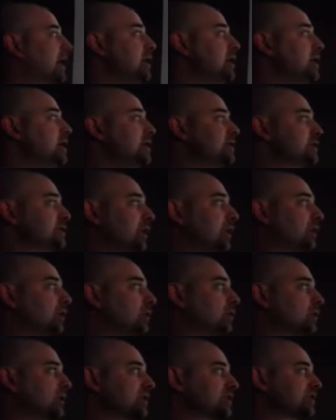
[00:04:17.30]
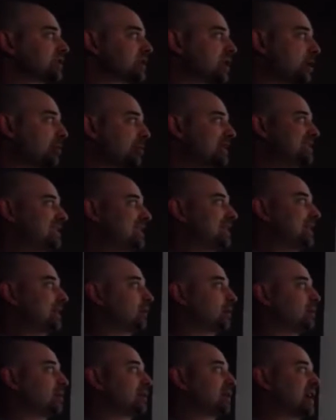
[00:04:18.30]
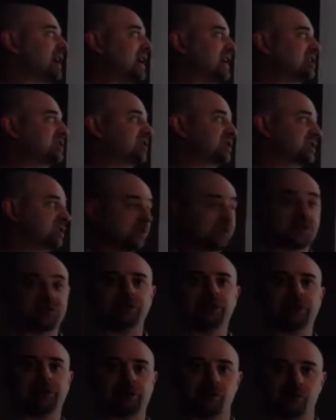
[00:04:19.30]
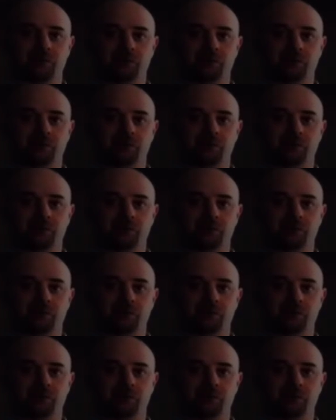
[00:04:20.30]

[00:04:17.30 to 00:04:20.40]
so let's start by taking a look at just signal.